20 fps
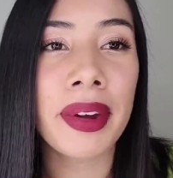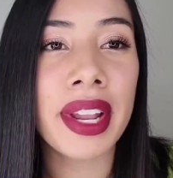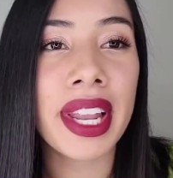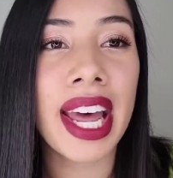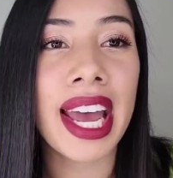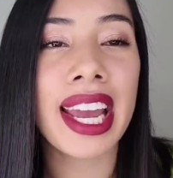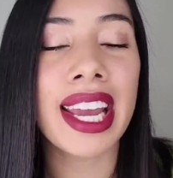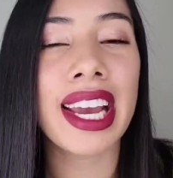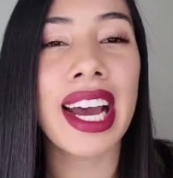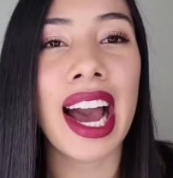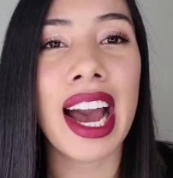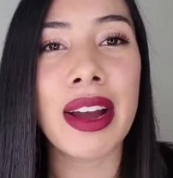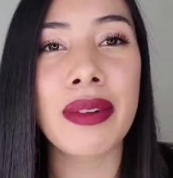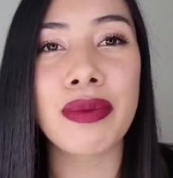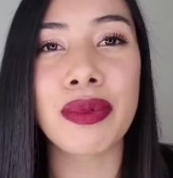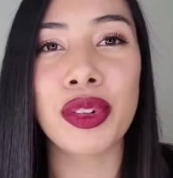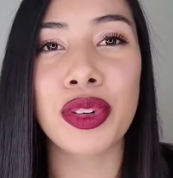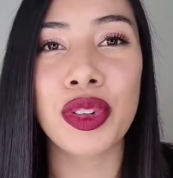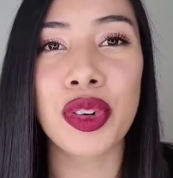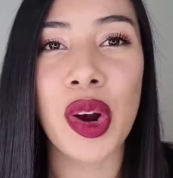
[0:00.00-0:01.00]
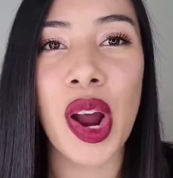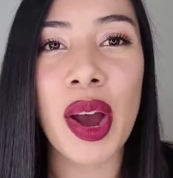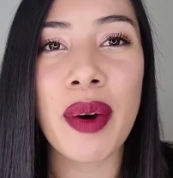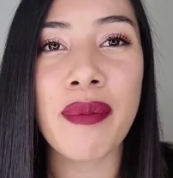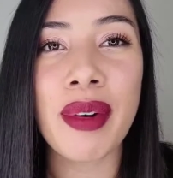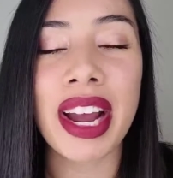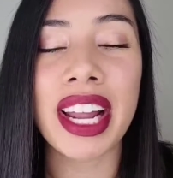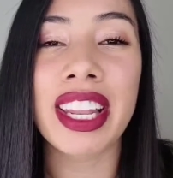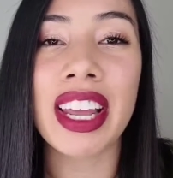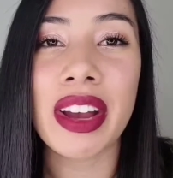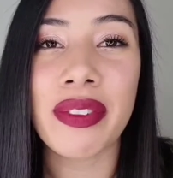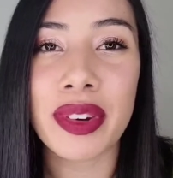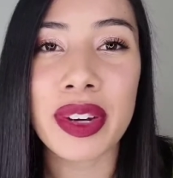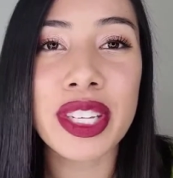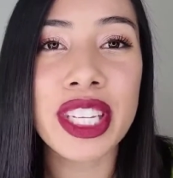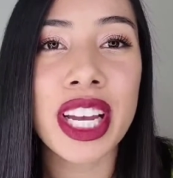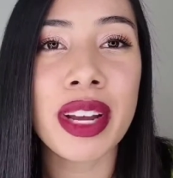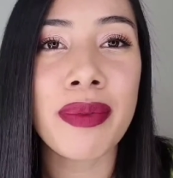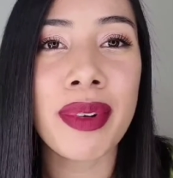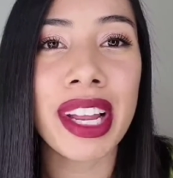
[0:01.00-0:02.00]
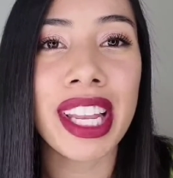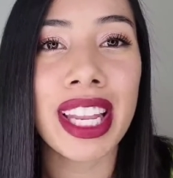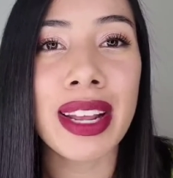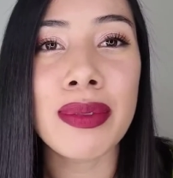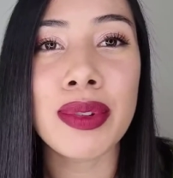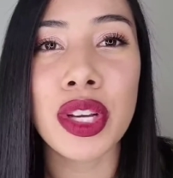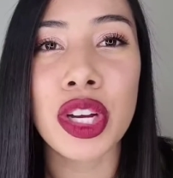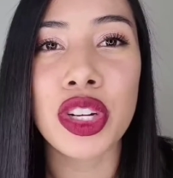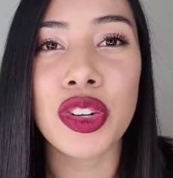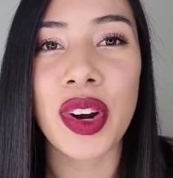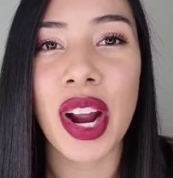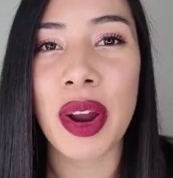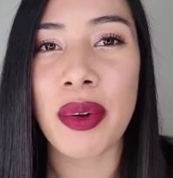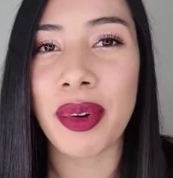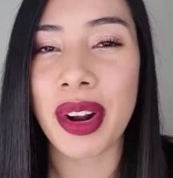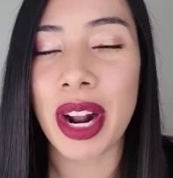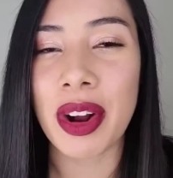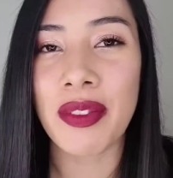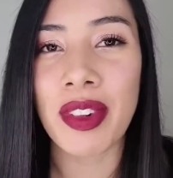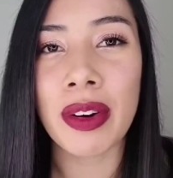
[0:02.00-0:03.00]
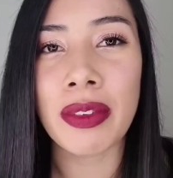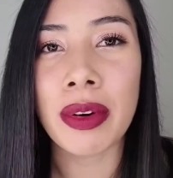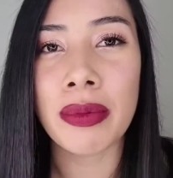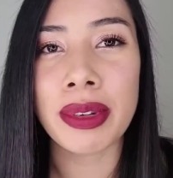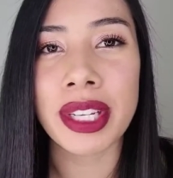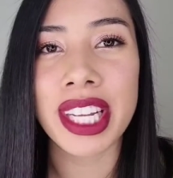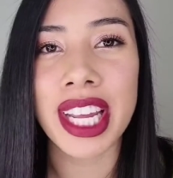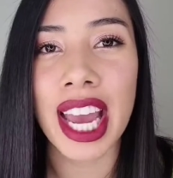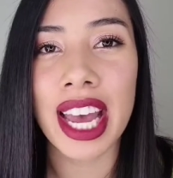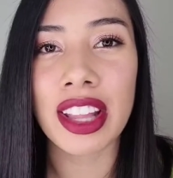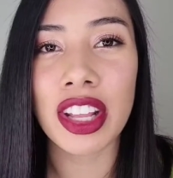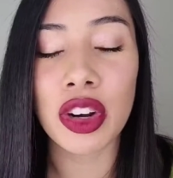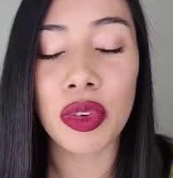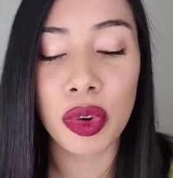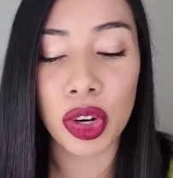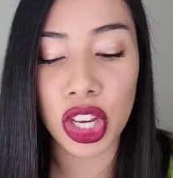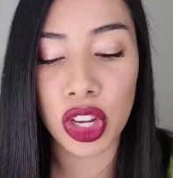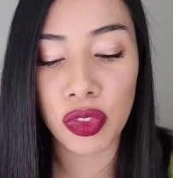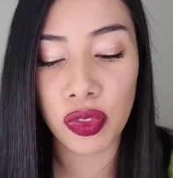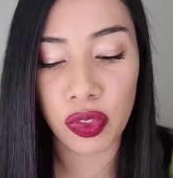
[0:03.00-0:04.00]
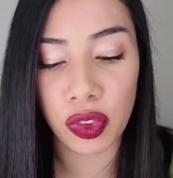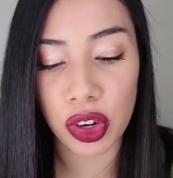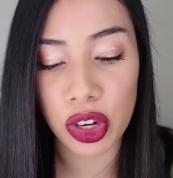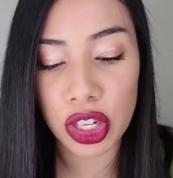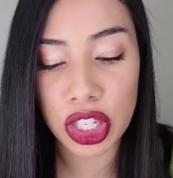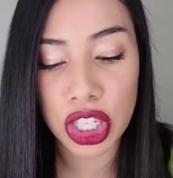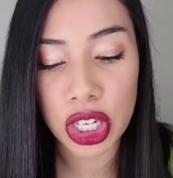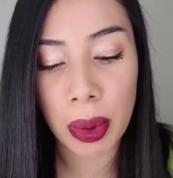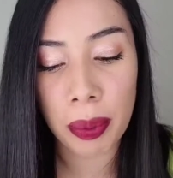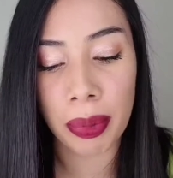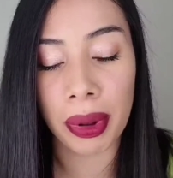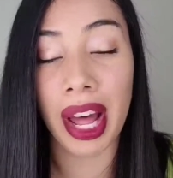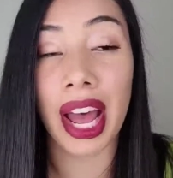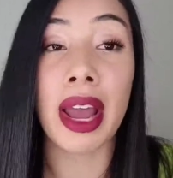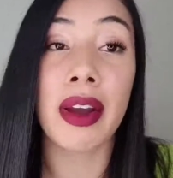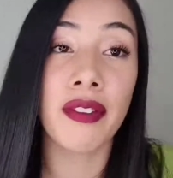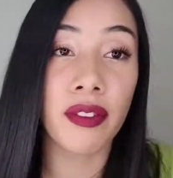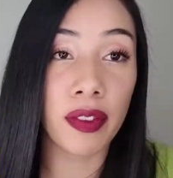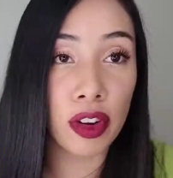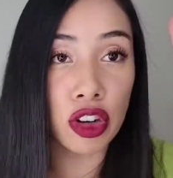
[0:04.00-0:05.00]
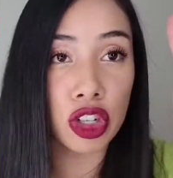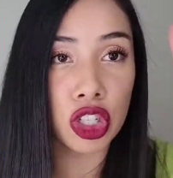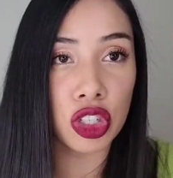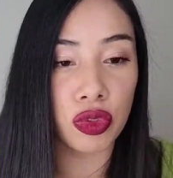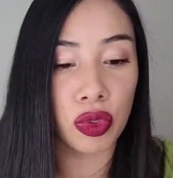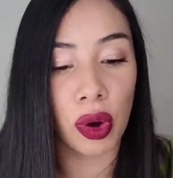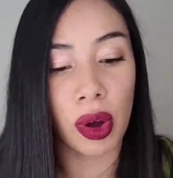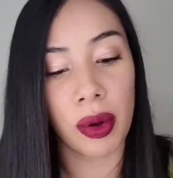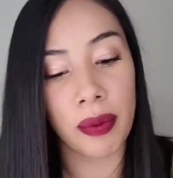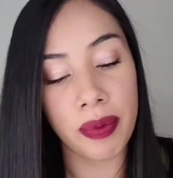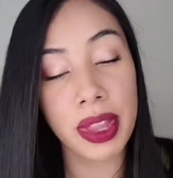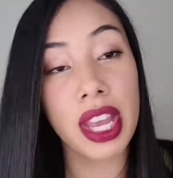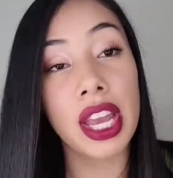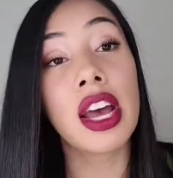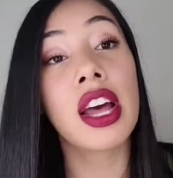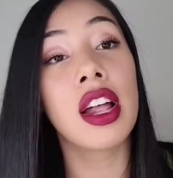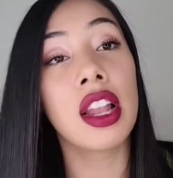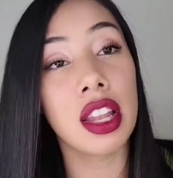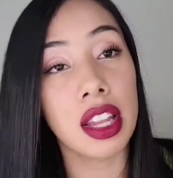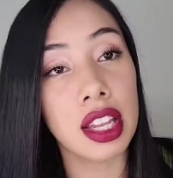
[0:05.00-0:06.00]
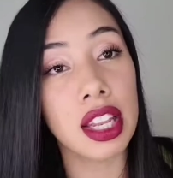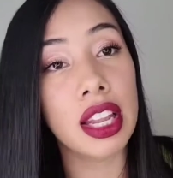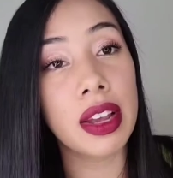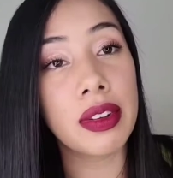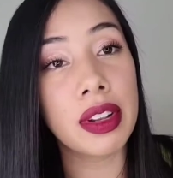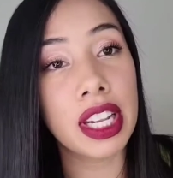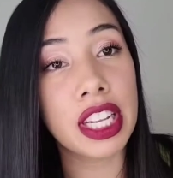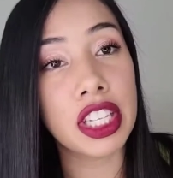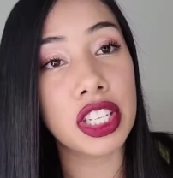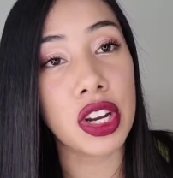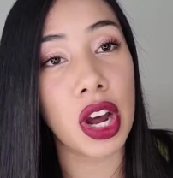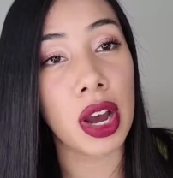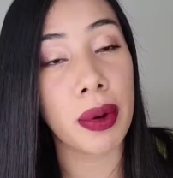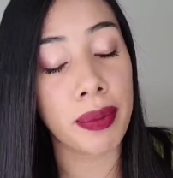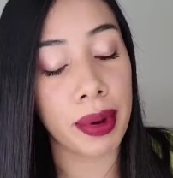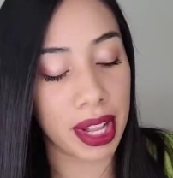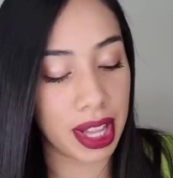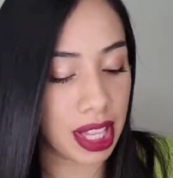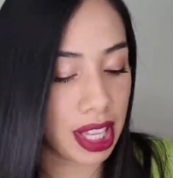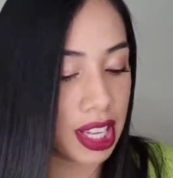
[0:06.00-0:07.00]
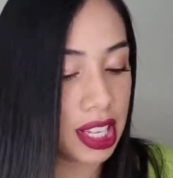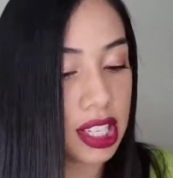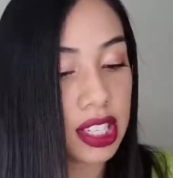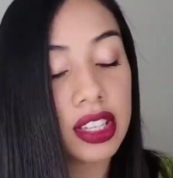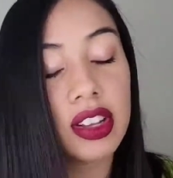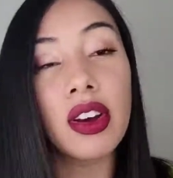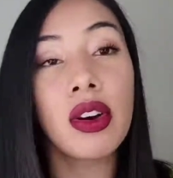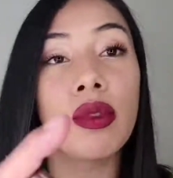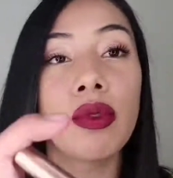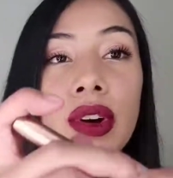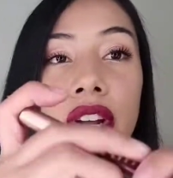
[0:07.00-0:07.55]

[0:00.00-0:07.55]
feel like I'm dry. It feels like my lips are dry when I rub them together. When you first apply, first of all, let's talk about this.